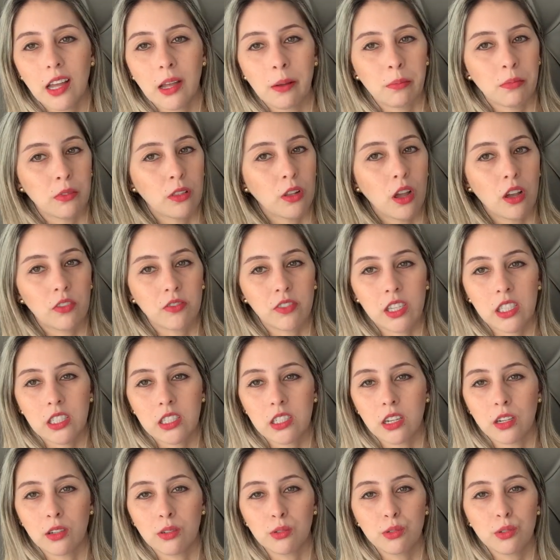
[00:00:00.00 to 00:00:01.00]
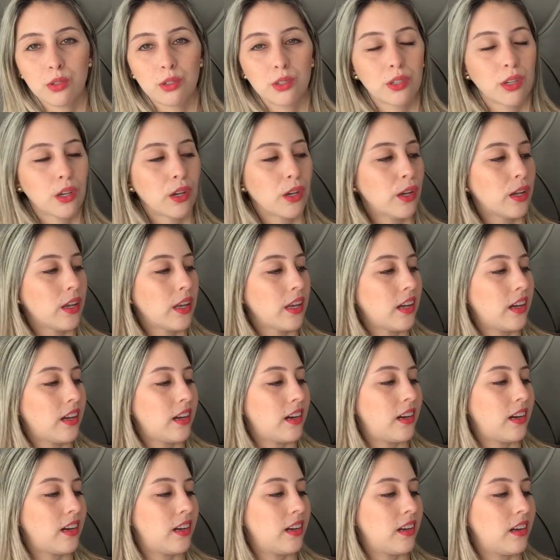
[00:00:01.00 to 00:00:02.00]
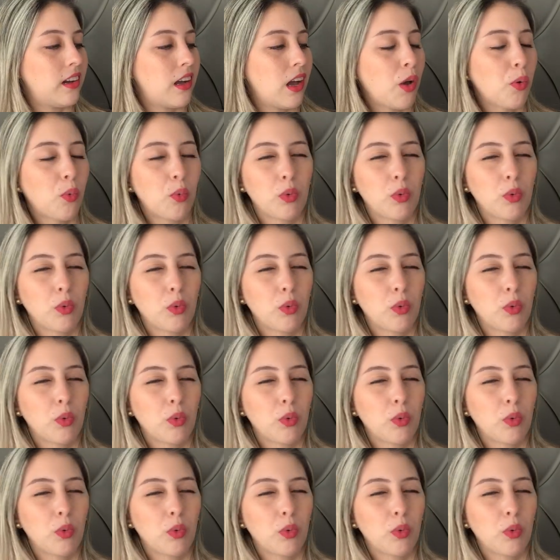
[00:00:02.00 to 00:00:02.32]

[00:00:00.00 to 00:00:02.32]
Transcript: I'm loving those. I